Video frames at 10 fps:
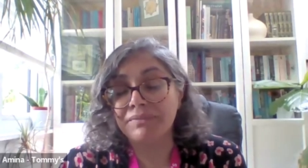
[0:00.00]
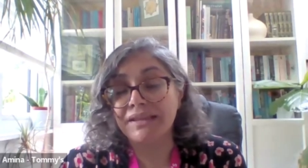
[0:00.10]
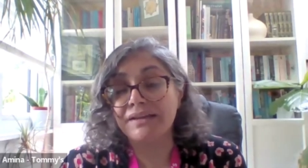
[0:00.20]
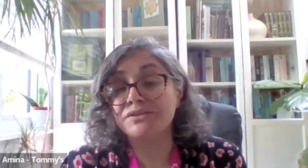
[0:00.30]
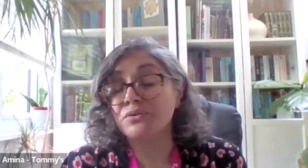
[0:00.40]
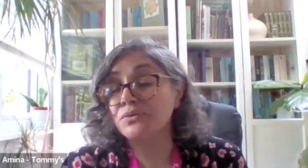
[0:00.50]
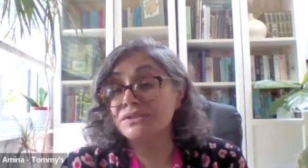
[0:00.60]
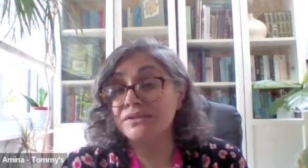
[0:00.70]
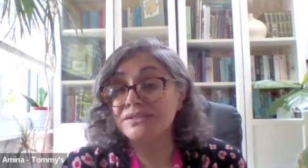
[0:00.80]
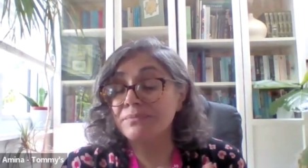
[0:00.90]
there's
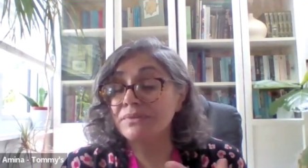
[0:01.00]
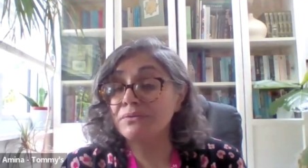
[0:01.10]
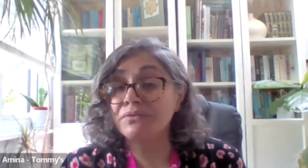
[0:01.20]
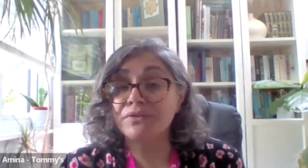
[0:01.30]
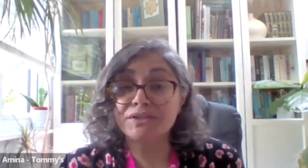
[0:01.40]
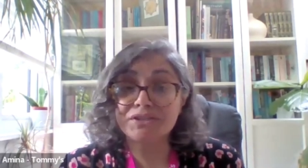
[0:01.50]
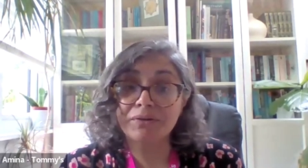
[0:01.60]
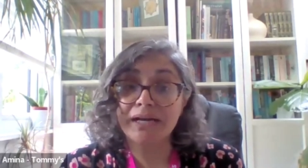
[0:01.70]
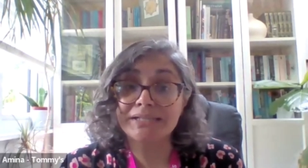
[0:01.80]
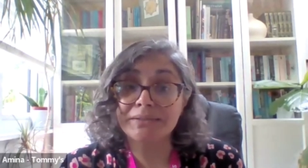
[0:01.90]
also something referred to
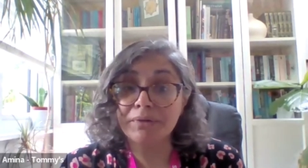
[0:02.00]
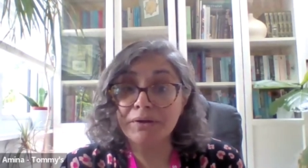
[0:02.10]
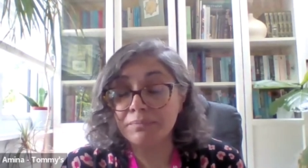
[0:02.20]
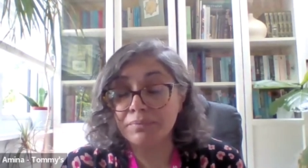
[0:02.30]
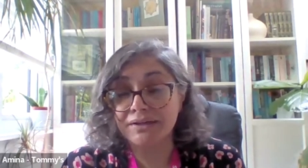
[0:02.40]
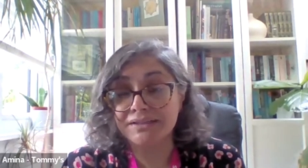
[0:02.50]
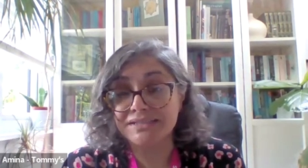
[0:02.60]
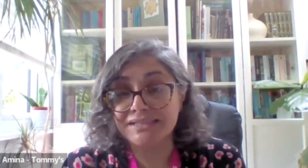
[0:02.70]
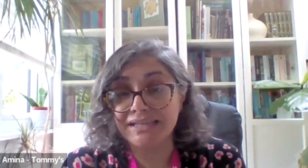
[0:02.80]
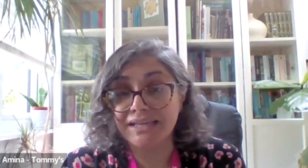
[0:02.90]
as a molar
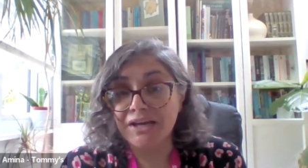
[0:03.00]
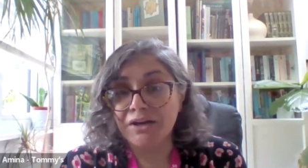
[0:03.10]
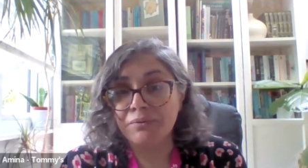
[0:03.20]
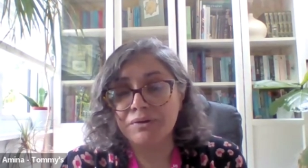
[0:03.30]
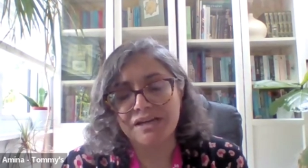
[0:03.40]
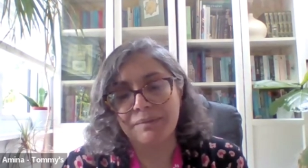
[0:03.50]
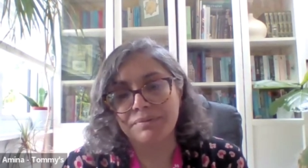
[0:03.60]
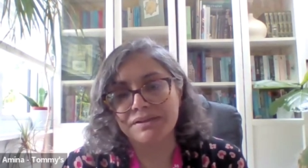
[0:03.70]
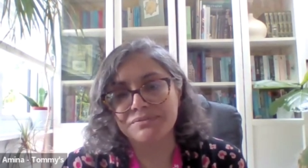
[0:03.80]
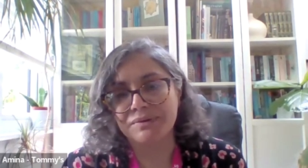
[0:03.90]
pregnancy, which
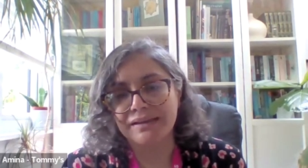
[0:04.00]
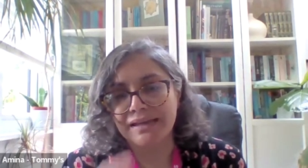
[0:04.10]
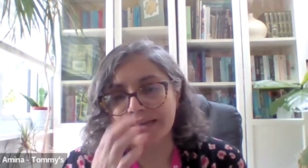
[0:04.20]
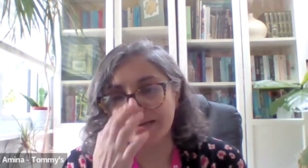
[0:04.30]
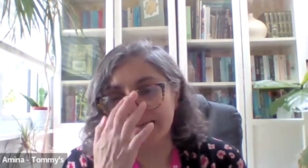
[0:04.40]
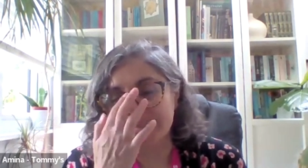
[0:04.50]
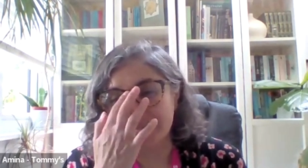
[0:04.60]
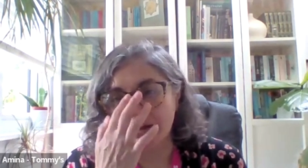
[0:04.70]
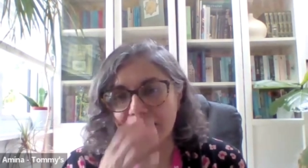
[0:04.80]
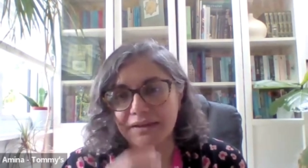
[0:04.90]
happens when there is
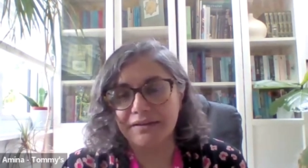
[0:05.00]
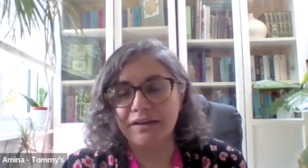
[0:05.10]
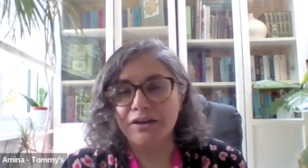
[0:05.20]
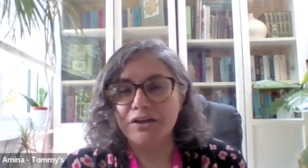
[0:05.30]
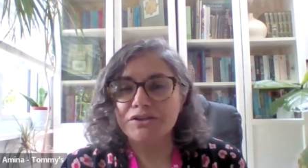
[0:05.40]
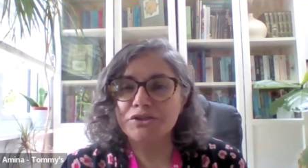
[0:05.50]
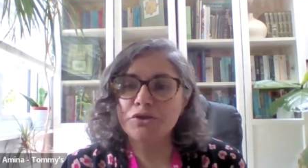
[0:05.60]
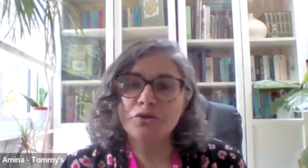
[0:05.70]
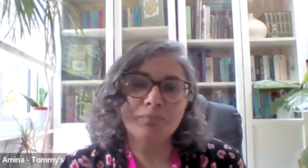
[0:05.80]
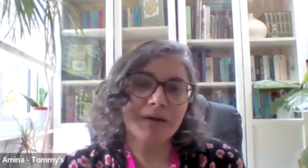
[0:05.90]
either
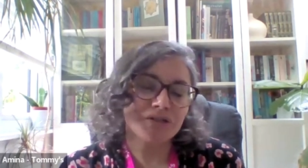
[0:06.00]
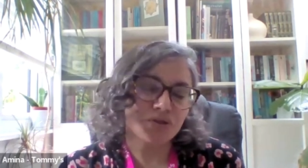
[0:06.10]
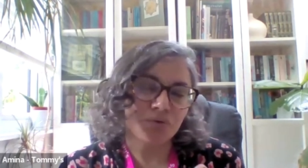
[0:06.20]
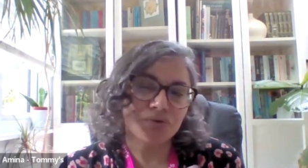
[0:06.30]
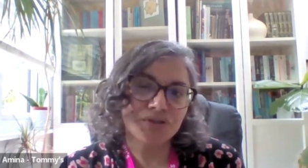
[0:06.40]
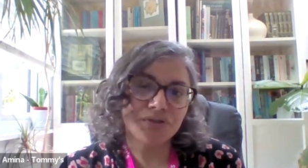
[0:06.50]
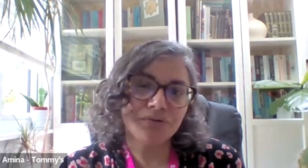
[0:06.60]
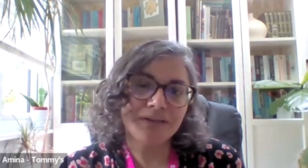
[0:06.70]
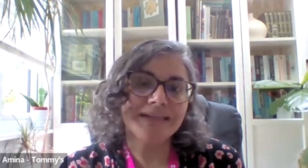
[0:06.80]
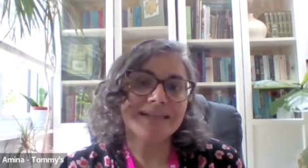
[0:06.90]
too much or
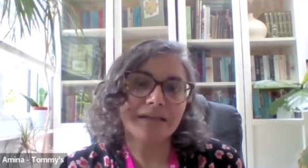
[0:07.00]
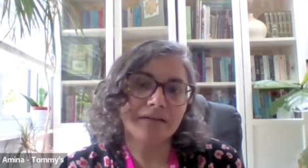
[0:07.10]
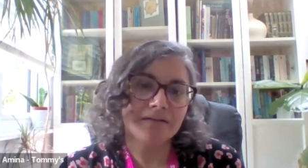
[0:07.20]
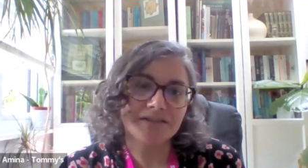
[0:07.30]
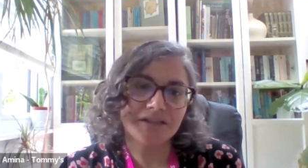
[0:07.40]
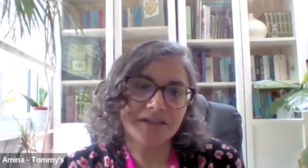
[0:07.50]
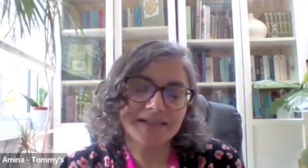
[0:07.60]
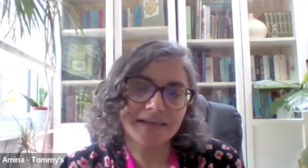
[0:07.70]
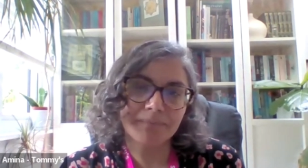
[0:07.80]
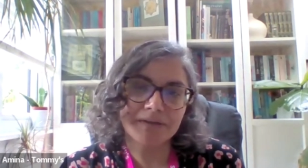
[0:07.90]
too little
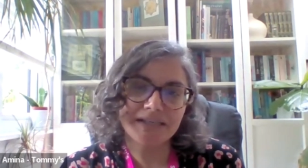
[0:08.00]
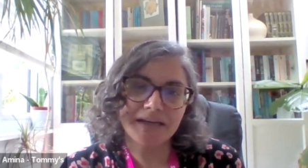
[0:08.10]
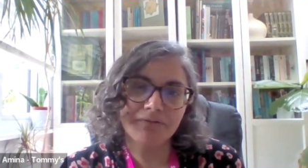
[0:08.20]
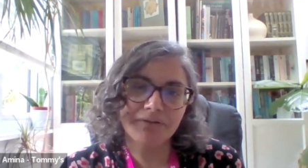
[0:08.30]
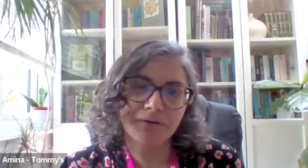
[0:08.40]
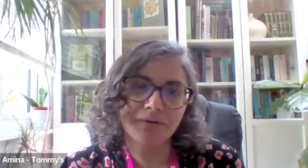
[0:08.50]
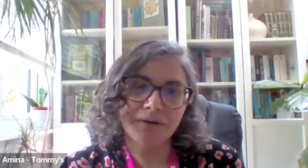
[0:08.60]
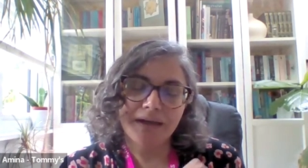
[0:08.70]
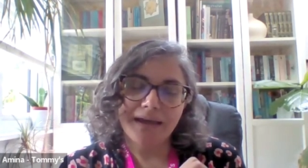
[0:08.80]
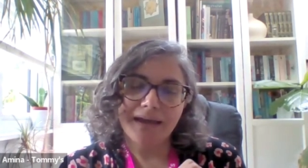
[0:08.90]
genetic material
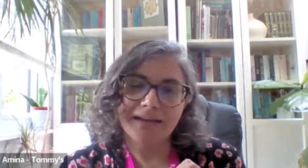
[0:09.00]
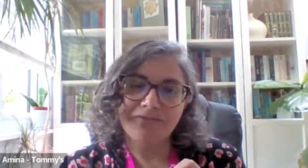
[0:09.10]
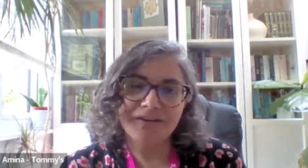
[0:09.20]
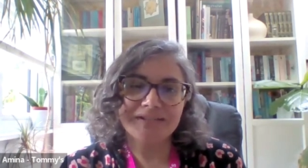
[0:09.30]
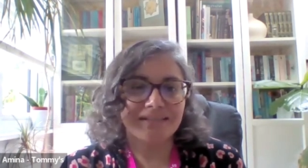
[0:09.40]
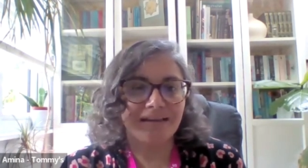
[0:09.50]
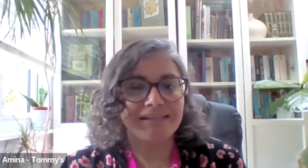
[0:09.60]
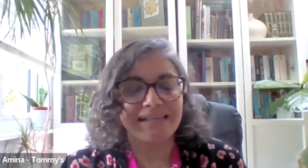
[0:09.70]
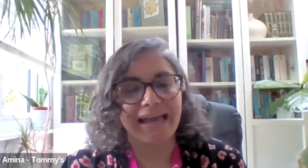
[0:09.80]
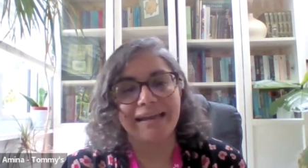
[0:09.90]
in a
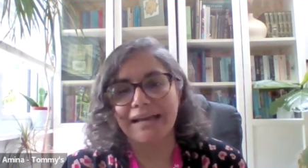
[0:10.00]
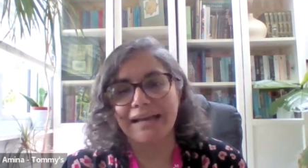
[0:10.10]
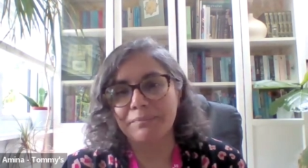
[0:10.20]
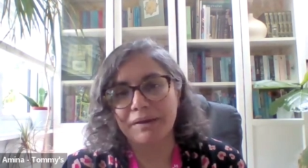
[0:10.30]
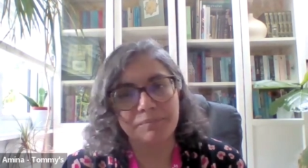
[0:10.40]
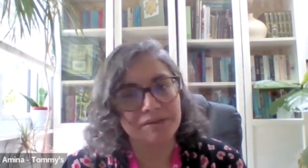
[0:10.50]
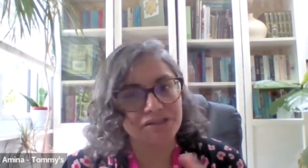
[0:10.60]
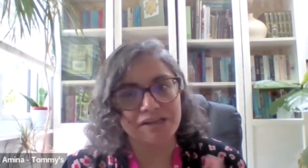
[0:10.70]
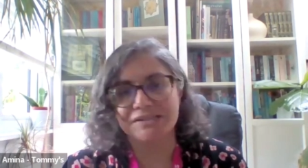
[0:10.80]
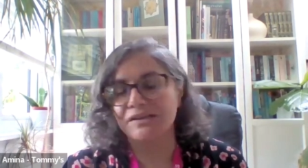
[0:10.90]
fertilized egg and a baby
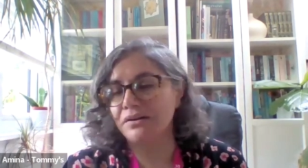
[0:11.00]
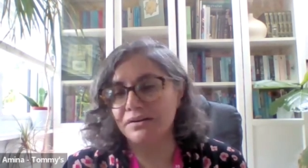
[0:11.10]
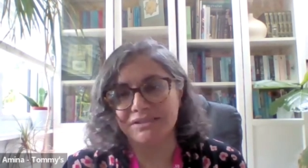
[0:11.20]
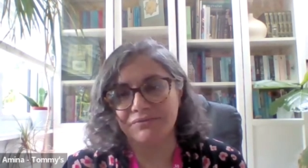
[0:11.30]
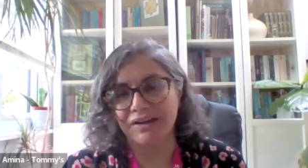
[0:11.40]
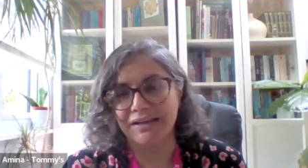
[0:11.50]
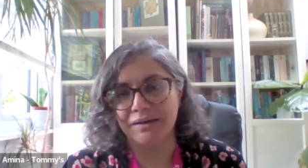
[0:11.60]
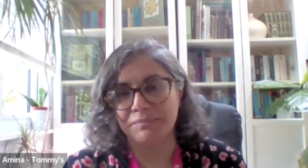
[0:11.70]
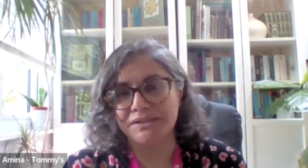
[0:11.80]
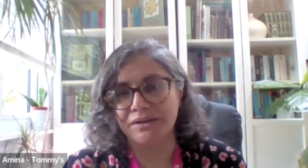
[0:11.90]
just can't
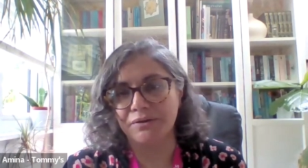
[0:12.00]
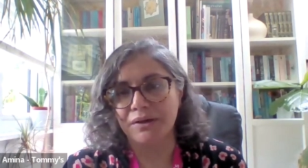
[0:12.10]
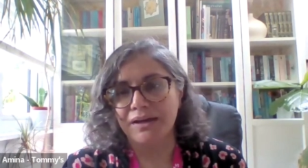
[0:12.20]
develop. So